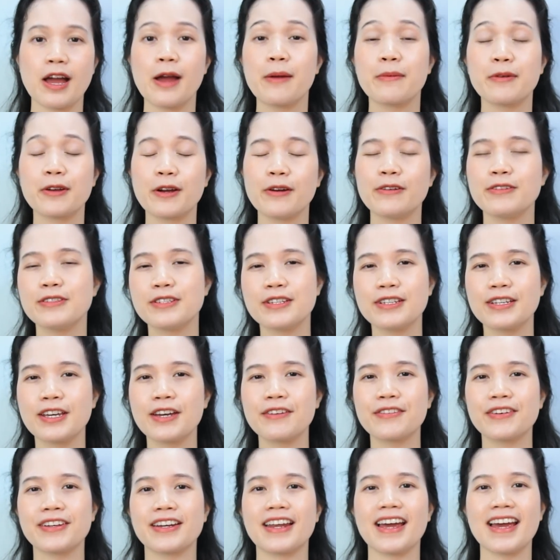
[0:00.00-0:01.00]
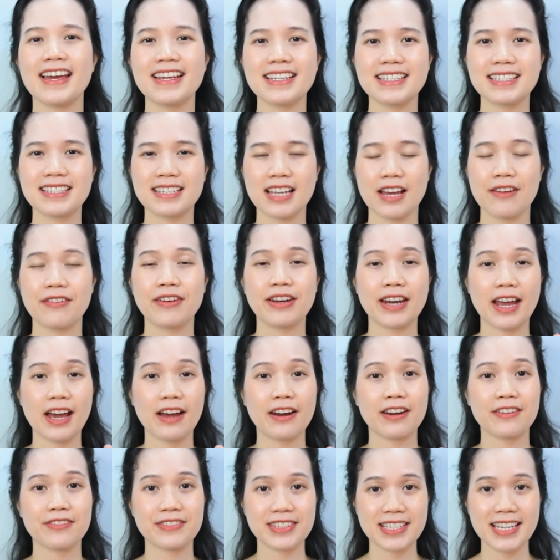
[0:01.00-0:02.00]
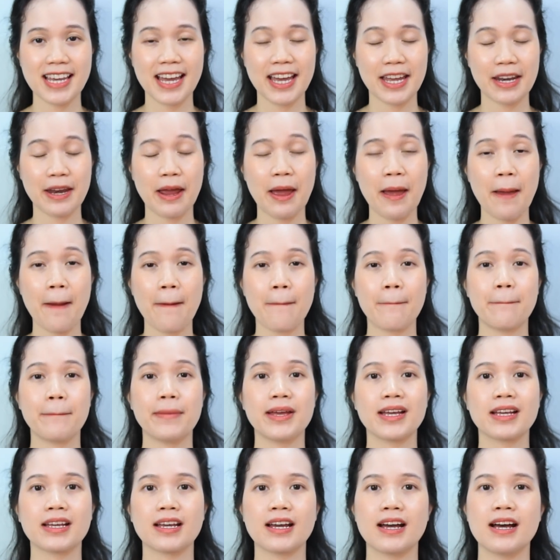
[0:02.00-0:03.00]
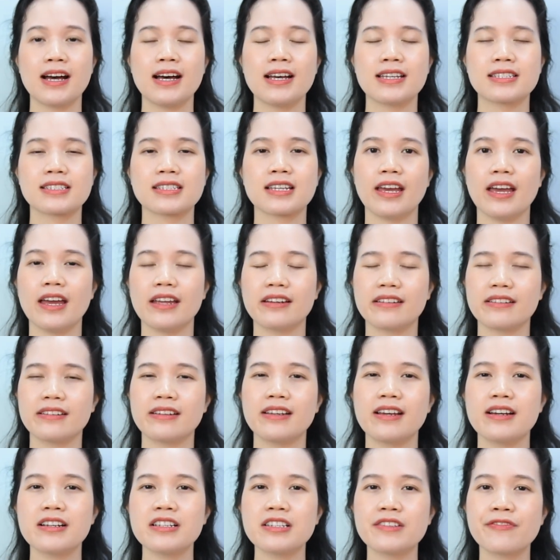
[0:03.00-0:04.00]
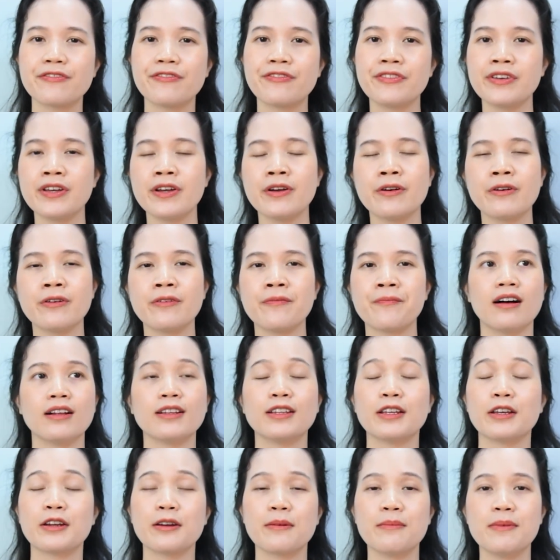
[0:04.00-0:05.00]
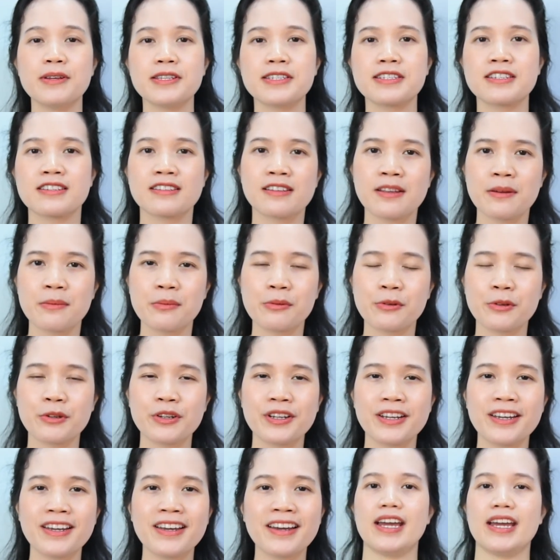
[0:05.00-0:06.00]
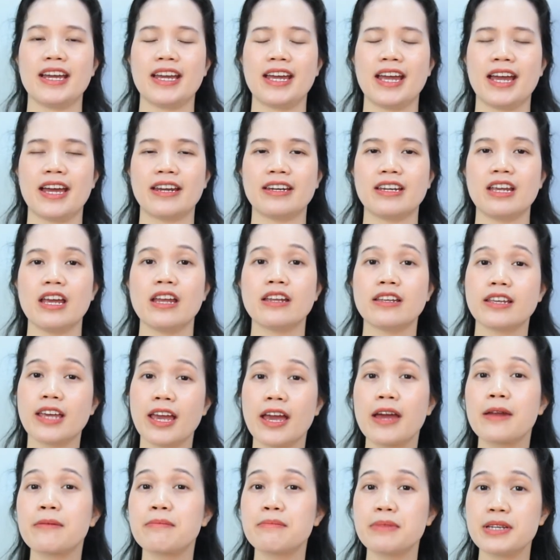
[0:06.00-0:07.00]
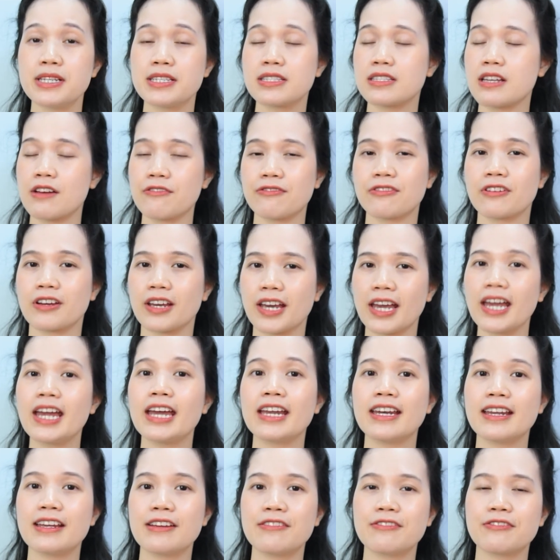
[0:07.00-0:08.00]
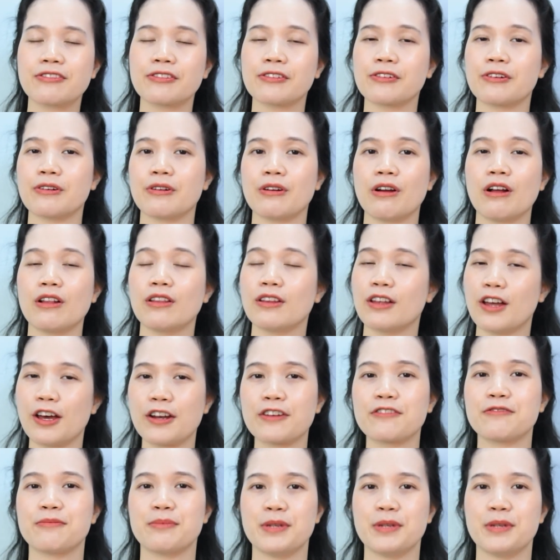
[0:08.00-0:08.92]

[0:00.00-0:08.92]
I'm going to give it a 7 out of 10 because it does feel a little bit slippery and it can be suffocating for a lot of